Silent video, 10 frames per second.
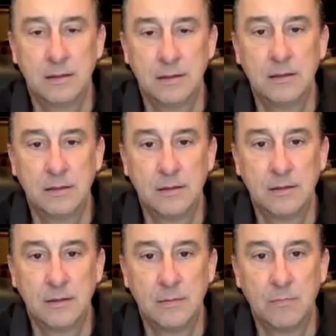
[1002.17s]
it has
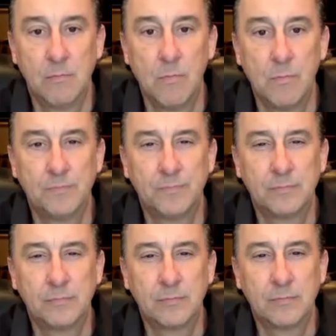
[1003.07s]
for the past
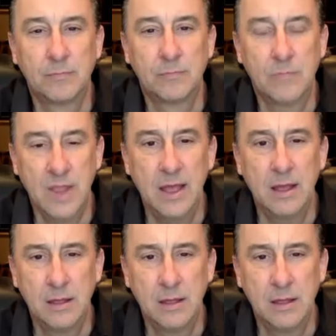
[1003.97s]
month. Yeah.